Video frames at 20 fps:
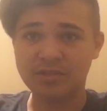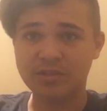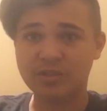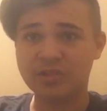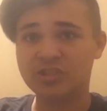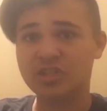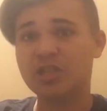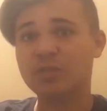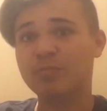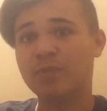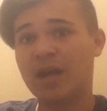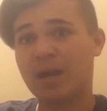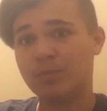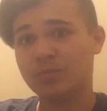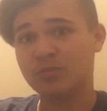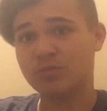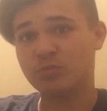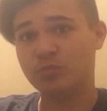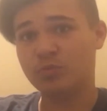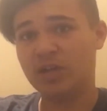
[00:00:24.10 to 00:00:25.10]
The certain
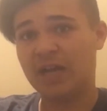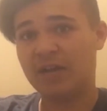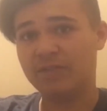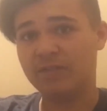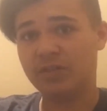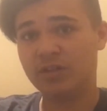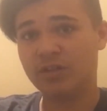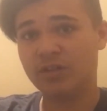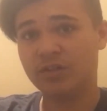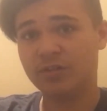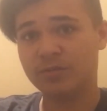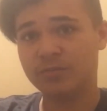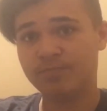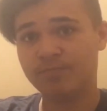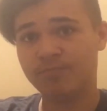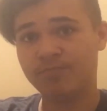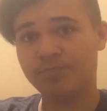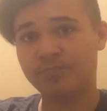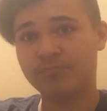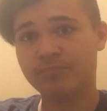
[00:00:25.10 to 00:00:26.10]
maps we have to do.
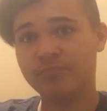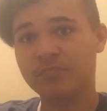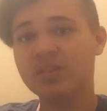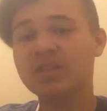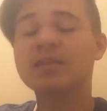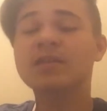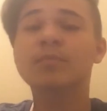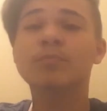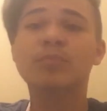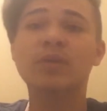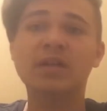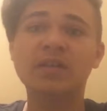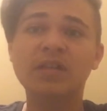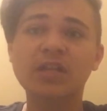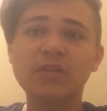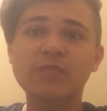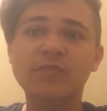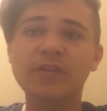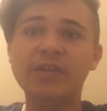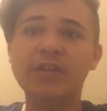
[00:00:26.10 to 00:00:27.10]
But in
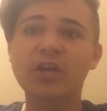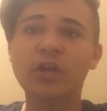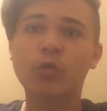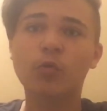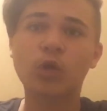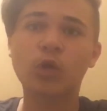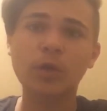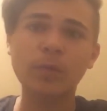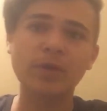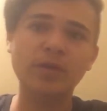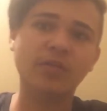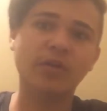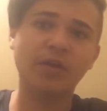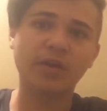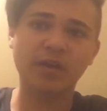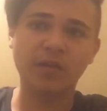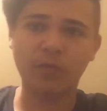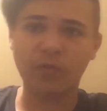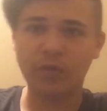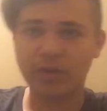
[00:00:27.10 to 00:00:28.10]
this video, we're going to
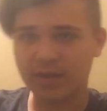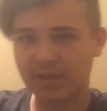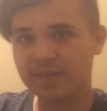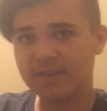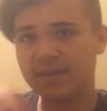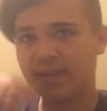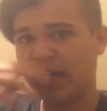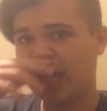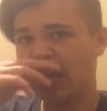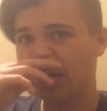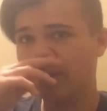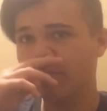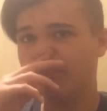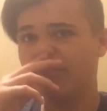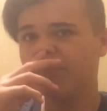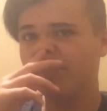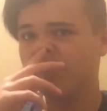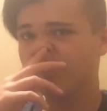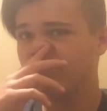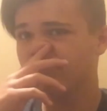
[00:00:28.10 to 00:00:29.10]
be taking a look at the
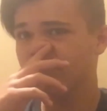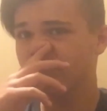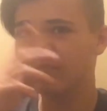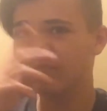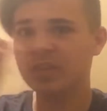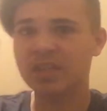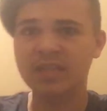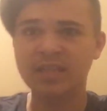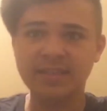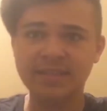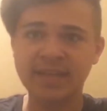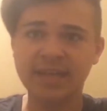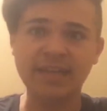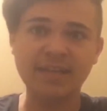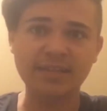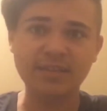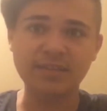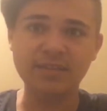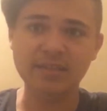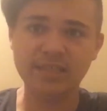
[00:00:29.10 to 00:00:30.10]
game,
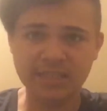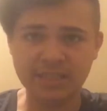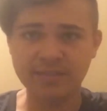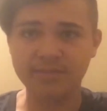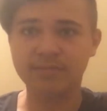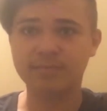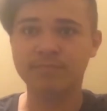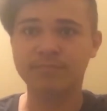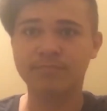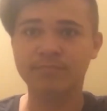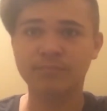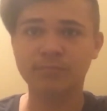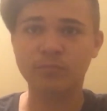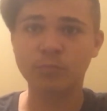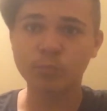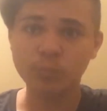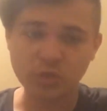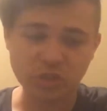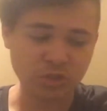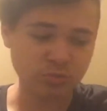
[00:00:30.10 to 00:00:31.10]
Get Eaten,
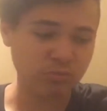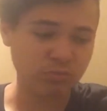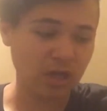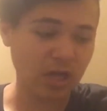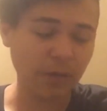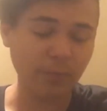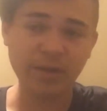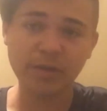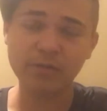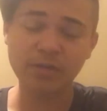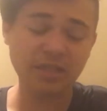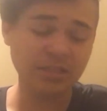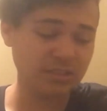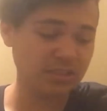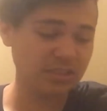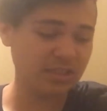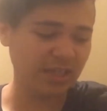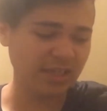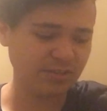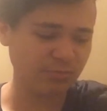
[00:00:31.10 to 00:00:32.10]
which is probably
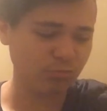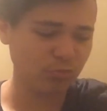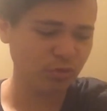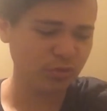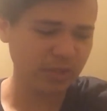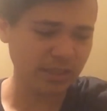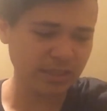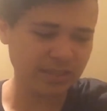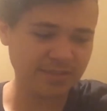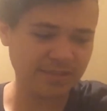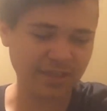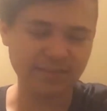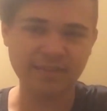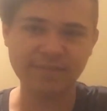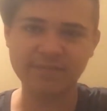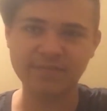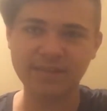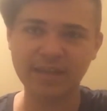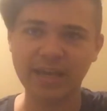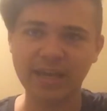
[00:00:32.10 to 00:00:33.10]
is a really
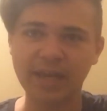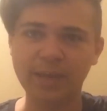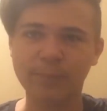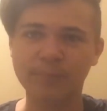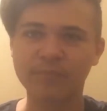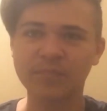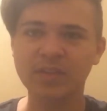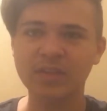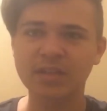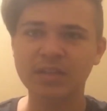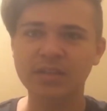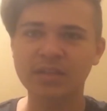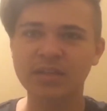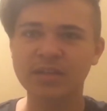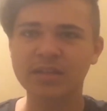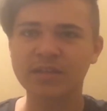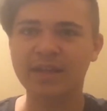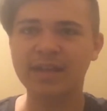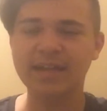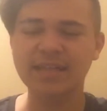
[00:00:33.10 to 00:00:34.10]
addictive game.
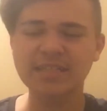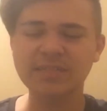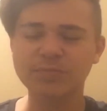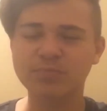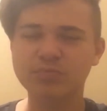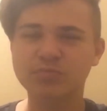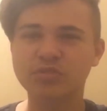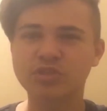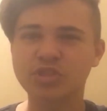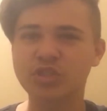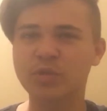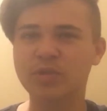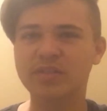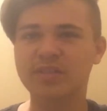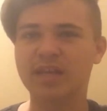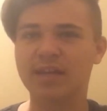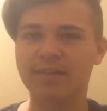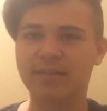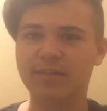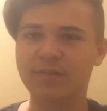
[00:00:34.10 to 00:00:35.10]
Like, it's too
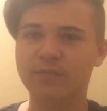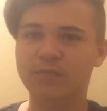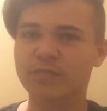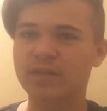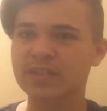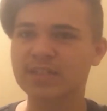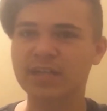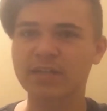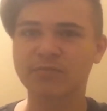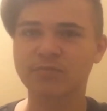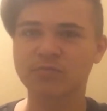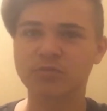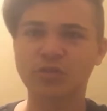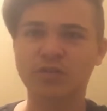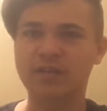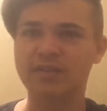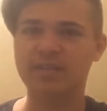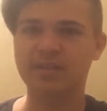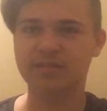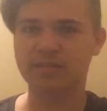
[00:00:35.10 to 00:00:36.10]
addictive. It's like
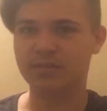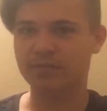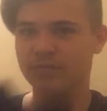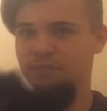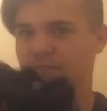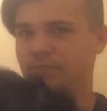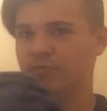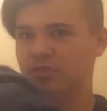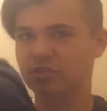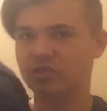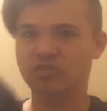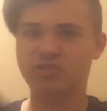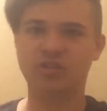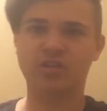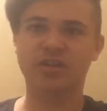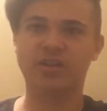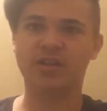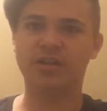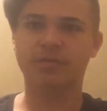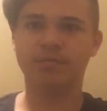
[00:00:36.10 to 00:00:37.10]
really addictive. For this
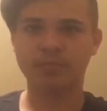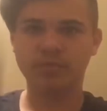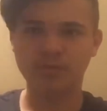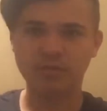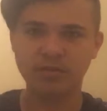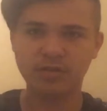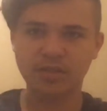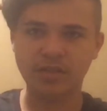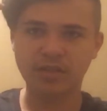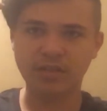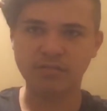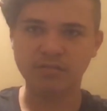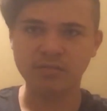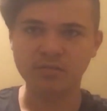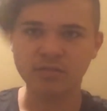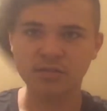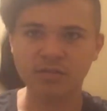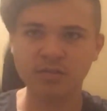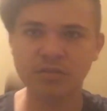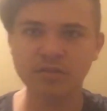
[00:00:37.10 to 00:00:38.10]
shirt here. Yeet.
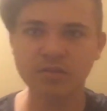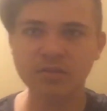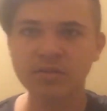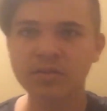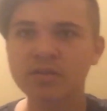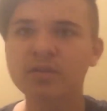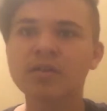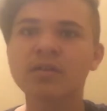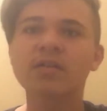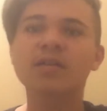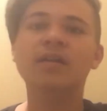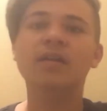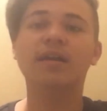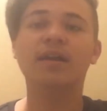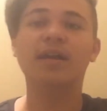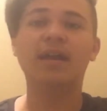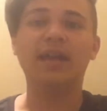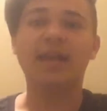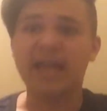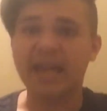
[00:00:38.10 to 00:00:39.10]

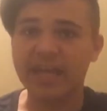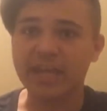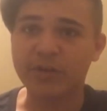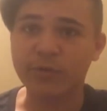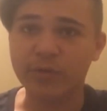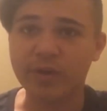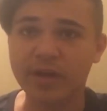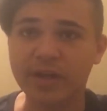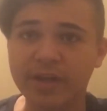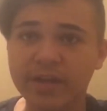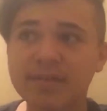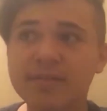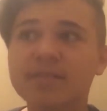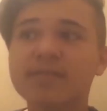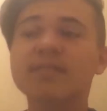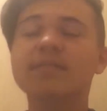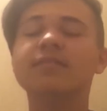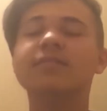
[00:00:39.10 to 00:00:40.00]
Anyway.